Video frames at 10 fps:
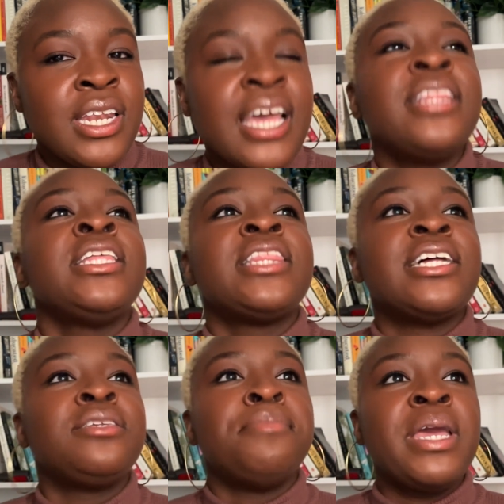Like, I think
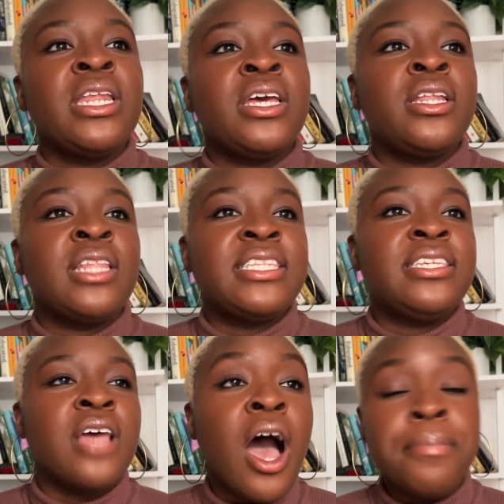that's made it,
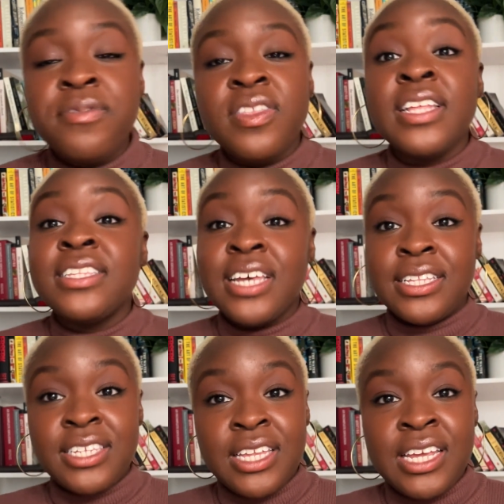that's upped the
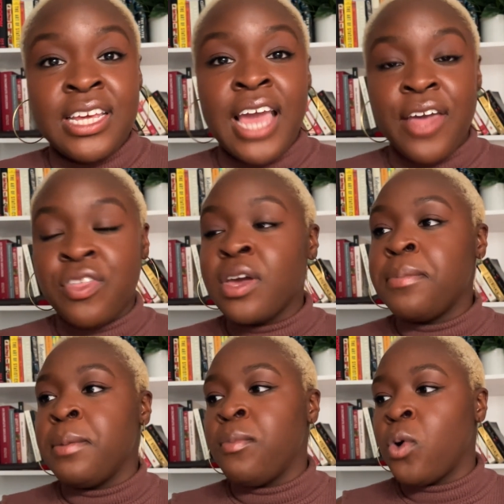intensity, I think, a
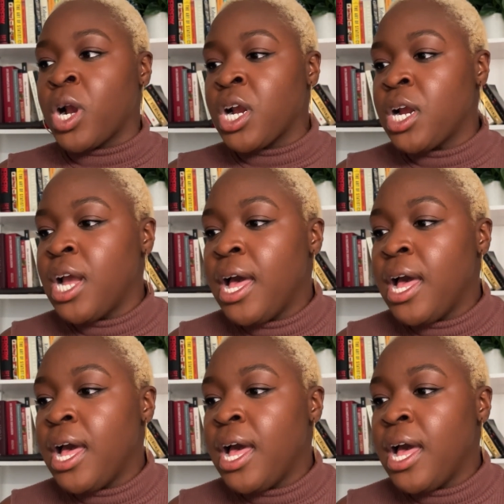bit more.